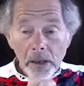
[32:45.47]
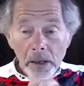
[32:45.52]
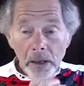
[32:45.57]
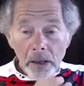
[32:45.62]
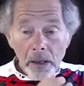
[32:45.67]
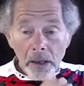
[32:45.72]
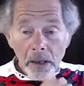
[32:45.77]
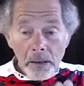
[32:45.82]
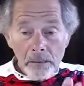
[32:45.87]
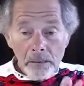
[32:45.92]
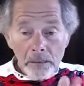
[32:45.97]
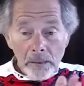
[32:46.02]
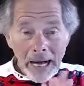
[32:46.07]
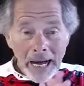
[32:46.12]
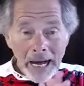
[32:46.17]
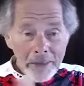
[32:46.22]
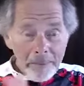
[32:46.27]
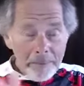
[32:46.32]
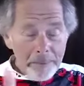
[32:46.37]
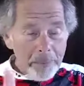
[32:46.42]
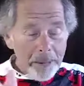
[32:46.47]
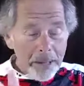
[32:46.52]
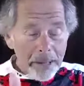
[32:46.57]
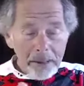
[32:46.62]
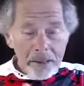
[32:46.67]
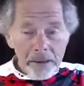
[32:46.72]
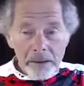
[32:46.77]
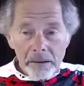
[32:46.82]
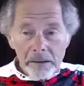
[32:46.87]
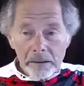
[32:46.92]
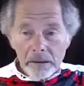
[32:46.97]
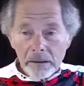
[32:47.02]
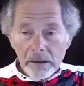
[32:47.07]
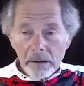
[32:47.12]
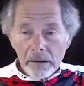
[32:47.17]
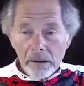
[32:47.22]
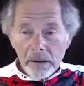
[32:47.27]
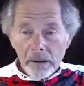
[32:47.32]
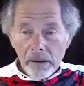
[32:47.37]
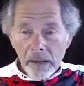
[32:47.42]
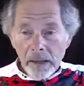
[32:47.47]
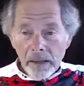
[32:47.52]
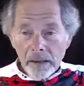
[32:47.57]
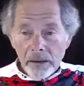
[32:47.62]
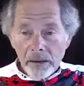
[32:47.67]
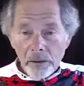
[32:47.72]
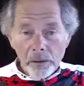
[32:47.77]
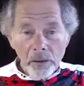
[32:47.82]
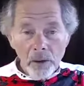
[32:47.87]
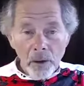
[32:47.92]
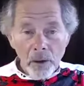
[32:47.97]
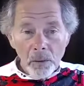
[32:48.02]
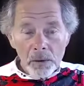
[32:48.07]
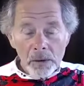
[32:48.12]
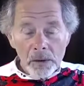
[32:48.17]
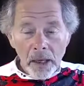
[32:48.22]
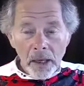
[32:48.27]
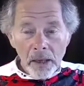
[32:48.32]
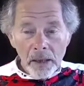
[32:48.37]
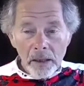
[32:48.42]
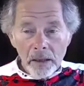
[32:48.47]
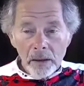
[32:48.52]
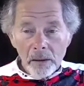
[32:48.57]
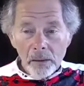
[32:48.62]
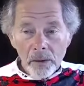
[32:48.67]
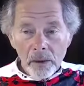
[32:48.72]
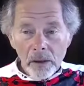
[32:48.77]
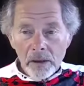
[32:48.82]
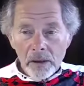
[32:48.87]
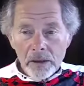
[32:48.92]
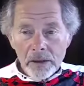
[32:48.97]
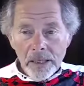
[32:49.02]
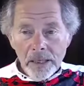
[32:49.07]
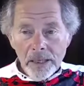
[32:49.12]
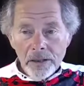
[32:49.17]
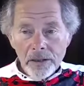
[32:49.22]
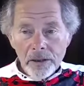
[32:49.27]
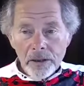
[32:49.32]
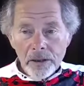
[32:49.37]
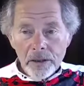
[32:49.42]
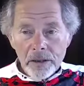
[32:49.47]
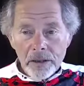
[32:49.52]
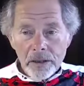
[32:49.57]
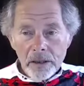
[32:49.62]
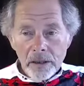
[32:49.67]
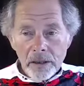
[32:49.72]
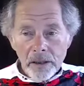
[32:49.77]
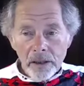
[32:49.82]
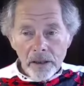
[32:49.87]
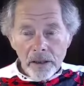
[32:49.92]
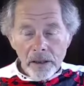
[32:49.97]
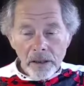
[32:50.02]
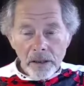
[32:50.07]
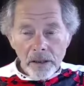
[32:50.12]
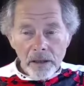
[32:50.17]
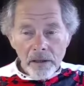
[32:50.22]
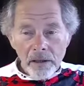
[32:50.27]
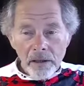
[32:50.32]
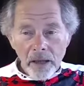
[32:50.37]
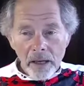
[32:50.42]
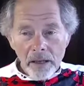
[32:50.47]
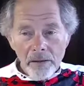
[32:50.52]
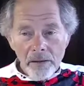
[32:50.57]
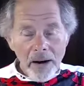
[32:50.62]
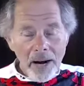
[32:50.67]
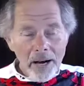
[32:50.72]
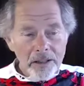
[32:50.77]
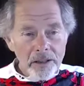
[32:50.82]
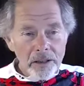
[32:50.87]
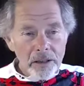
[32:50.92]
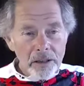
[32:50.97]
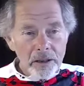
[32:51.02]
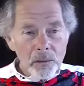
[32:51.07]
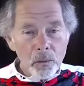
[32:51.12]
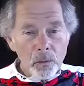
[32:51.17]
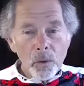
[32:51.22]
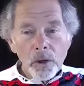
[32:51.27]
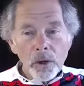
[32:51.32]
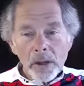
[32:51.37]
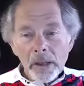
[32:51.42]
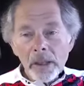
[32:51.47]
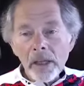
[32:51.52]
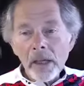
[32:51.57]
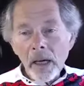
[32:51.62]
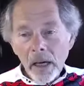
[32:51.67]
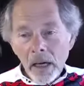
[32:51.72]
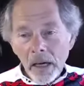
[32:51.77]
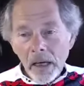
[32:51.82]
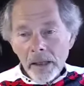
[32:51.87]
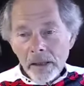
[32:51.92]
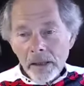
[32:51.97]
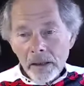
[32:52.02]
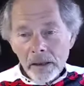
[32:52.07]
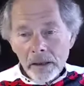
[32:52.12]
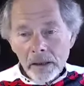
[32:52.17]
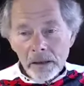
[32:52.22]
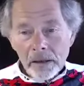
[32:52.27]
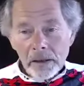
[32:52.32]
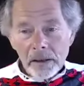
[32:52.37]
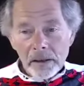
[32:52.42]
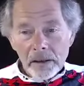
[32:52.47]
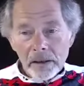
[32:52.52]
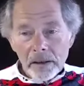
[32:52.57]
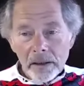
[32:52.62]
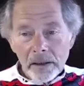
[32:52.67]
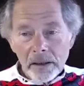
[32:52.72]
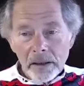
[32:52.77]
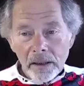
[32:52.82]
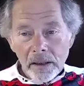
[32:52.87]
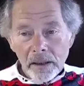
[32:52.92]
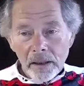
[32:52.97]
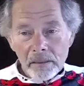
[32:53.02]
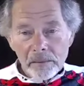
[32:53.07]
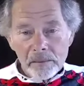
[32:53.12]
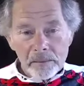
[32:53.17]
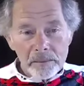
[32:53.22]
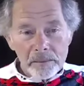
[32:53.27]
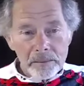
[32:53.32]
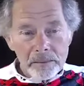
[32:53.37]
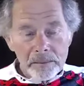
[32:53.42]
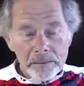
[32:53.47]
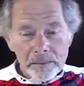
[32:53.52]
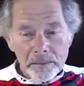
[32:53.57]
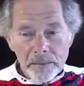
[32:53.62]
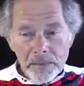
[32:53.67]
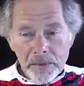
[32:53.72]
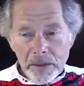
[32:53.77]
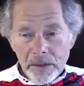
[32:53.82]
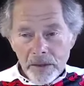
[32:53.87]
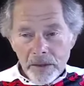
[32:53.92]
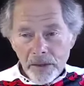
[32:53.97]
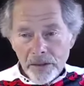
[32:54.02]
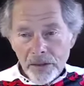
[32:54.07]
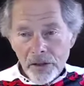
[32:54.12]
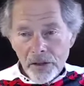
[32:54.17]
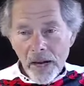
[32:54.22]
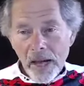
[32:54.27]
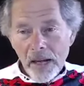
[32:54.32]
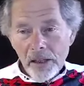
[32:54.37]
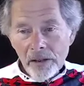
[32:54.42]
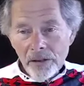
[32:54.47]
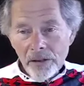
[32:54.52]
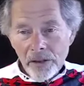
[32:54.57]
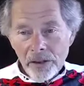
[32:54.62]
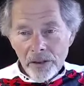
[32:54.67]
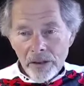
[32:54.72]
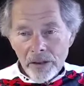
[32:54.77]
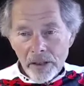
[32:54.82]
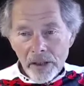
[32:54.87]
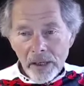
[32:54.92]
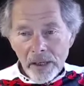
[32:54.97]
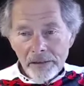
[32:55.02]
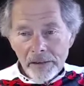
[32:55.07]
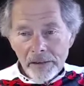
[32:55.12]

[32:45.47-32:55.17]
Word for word: Um, I bet that you know a lot of the organizations that are actually working on um, the challenges that I've